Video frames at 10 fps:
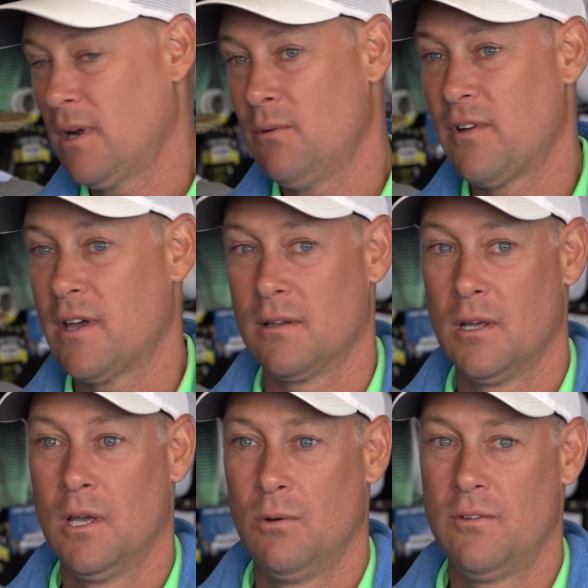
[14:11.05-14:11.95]
Now we've had
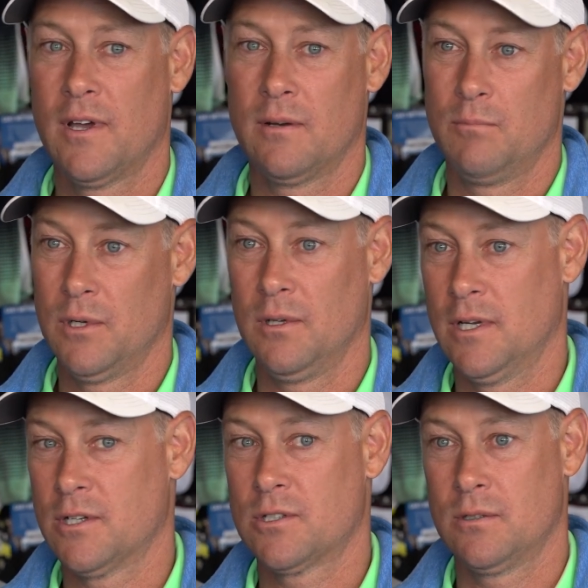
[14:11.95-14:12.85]
we've had Bill
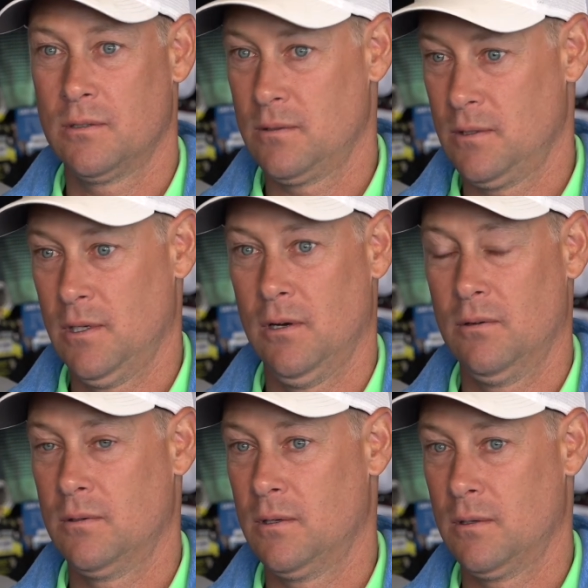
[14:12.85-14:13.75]
Lynch, you know,
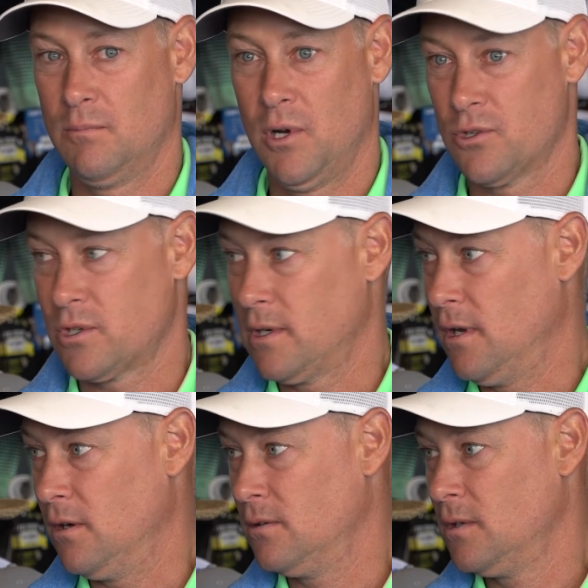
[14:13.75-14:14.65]
Paul
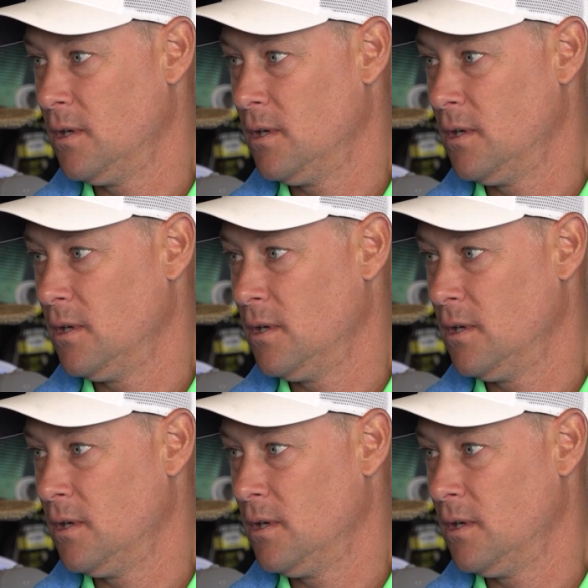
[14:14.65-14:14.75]
Schudel,